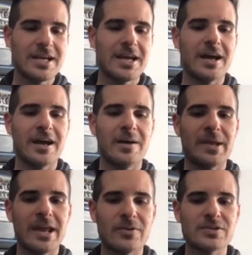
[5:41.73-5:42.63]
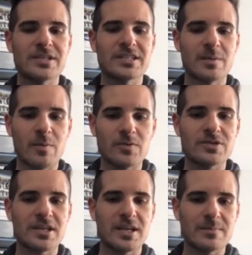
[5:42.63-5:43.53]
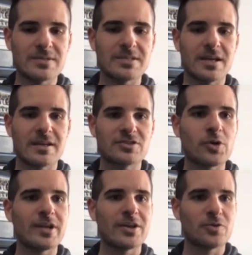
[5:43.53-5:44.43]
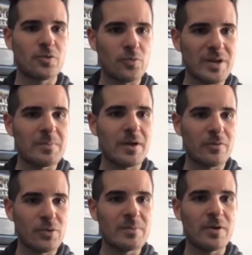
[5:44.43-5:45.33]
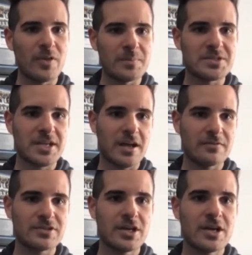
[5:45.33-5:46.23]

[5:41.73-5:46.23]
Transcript: And now you're seeing some of those teams start to enter the rebuild themselves.